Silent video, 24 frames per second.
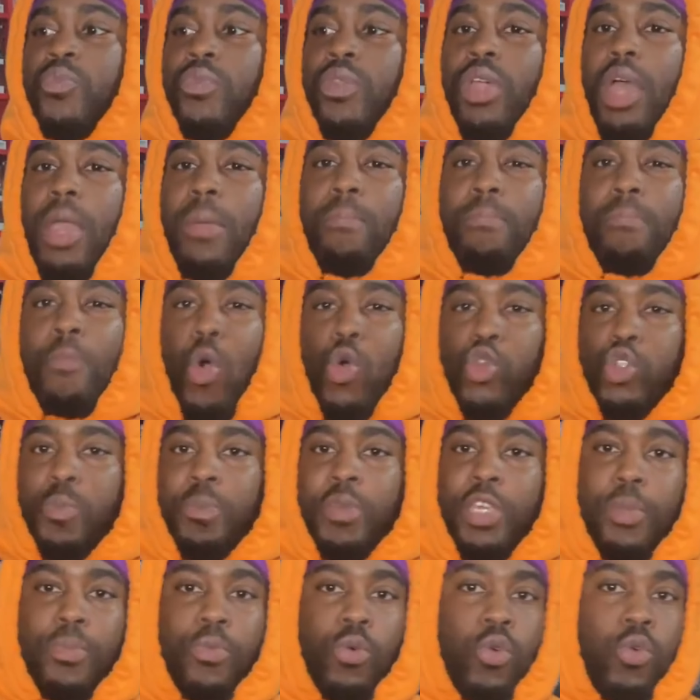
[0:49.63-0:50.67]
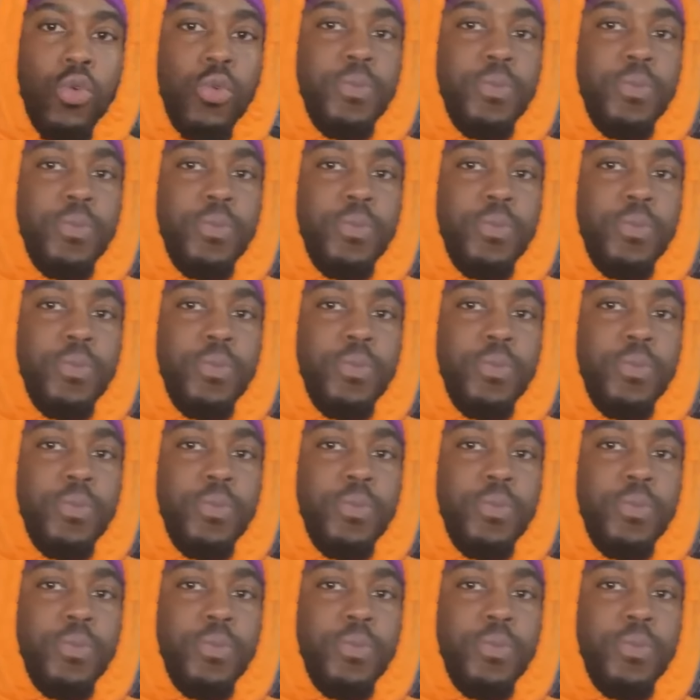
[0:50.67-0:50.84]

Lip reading: Like most people,